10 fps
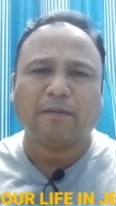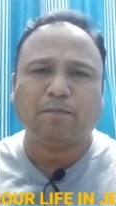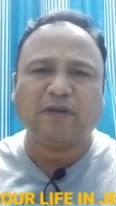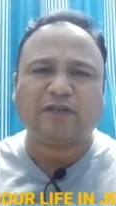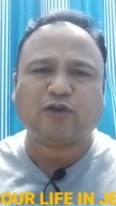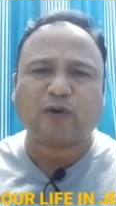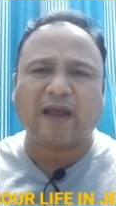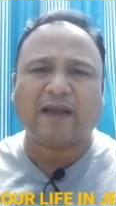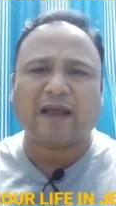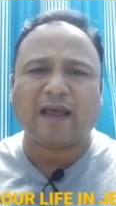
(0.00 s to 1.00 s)

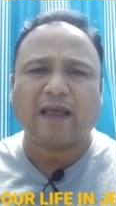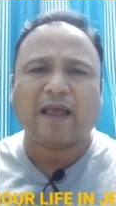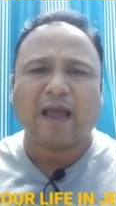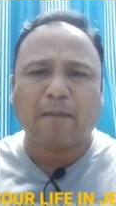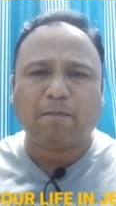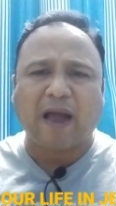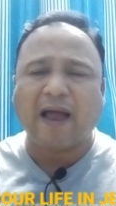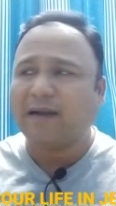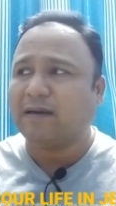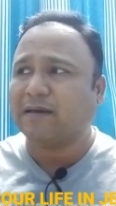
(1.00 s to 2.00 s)
betrayed,
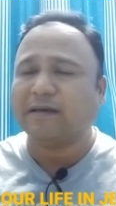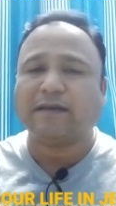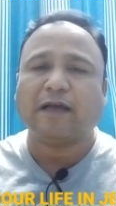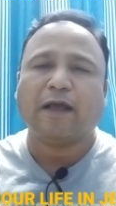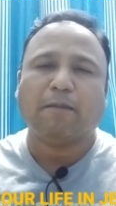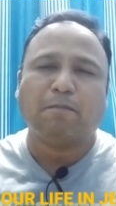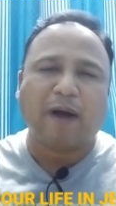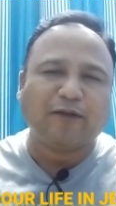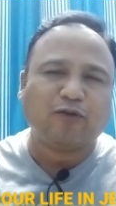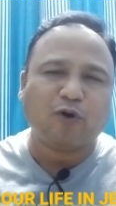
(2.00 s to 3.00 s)
abandoned
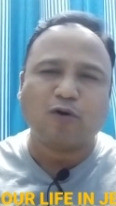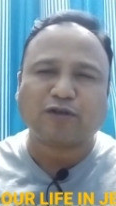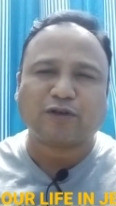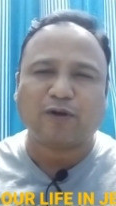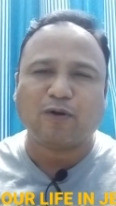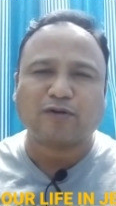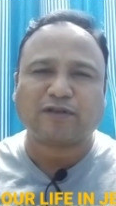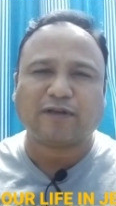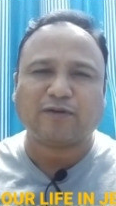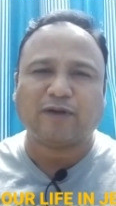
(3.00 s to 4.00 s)
by those
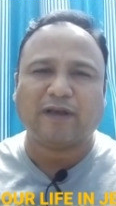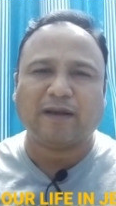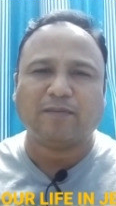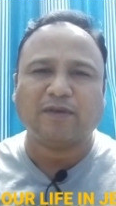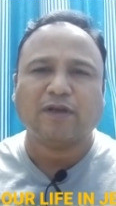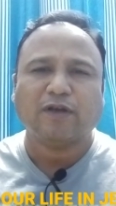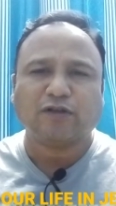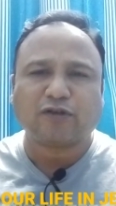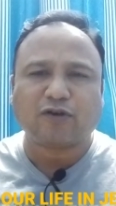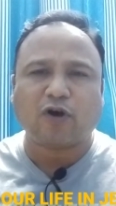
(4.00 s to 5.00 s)
closer to him,
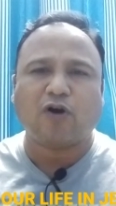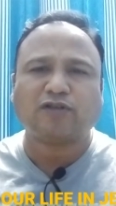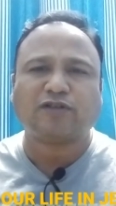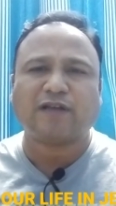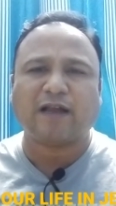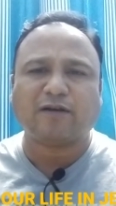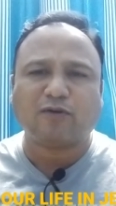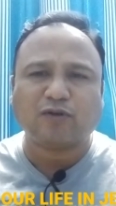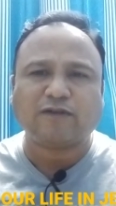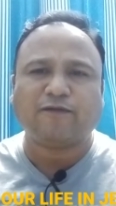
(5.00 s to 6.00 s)
scourged and
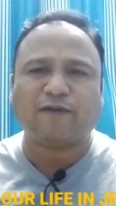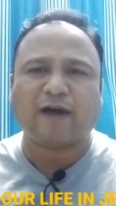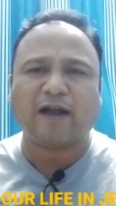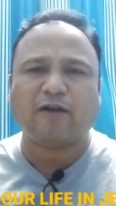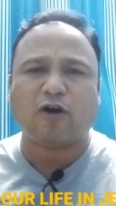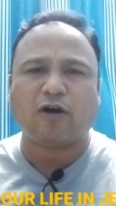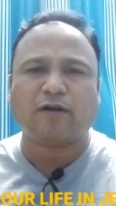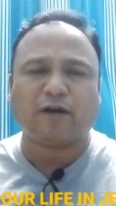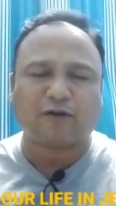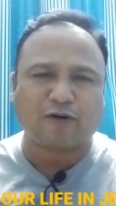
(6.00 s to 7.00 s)
crucified
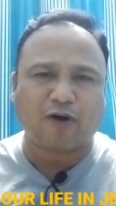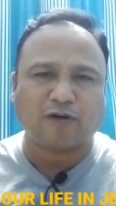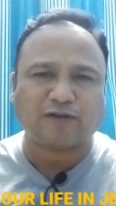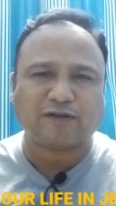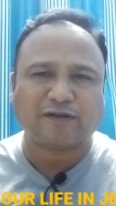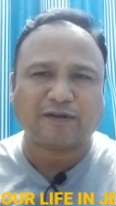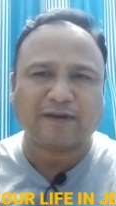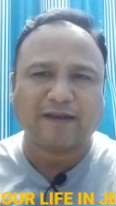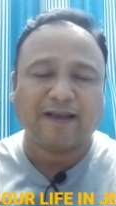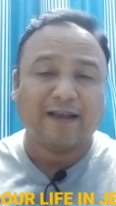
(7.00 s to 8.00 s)
on a cross.
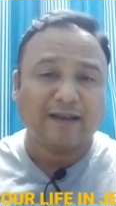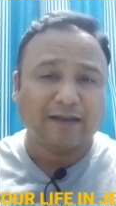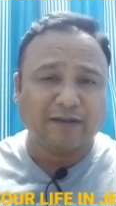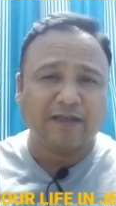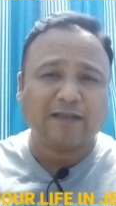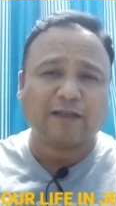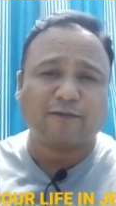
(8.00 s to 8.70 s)
Jesus